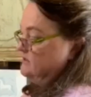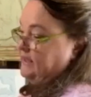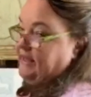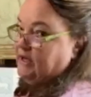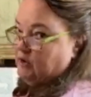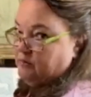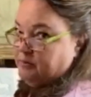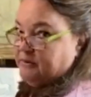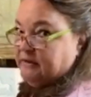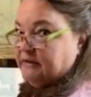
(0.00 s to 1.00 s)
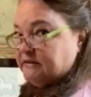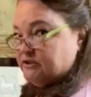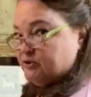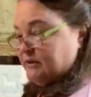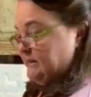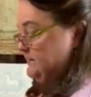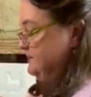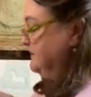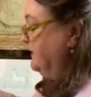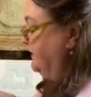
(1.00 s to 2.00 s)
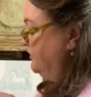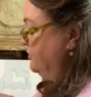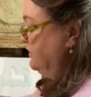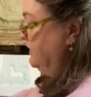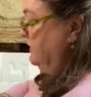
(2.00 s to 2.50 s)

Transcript: to help in doing this stitch.